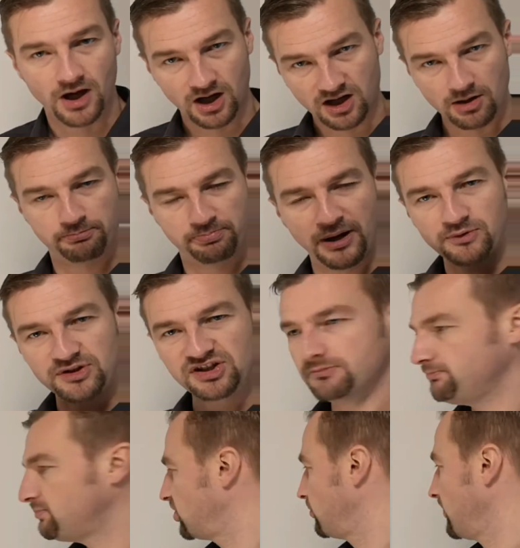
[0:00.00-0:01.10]
A
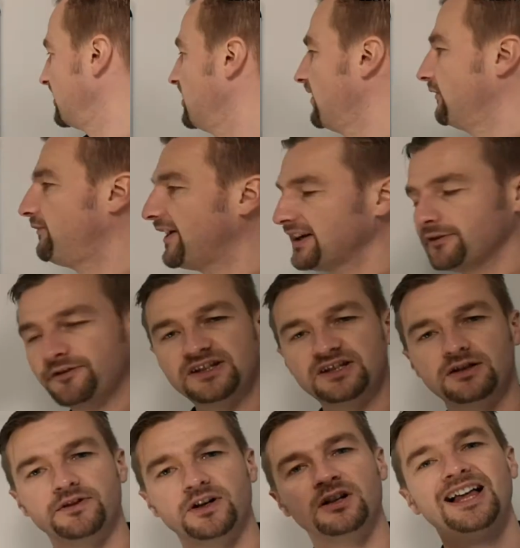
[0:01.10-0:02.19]
comparison between Fire
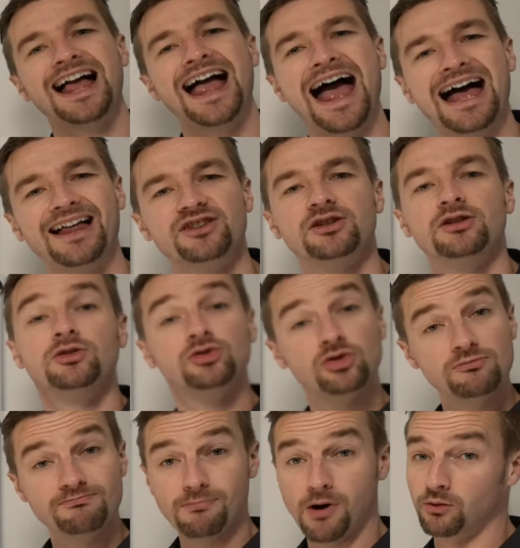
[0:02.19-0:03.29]
Festival and
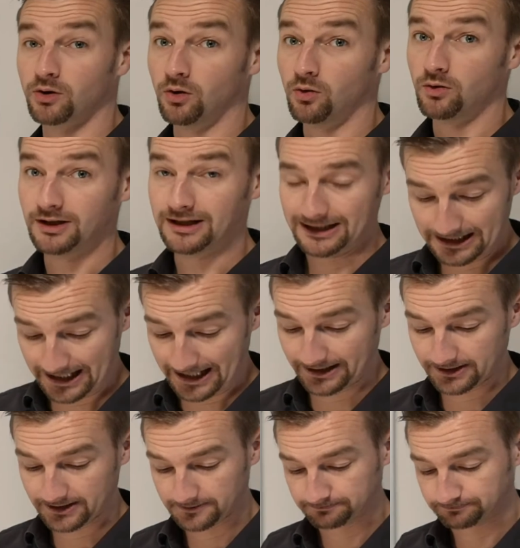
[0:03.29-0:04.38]
Tomorrowland.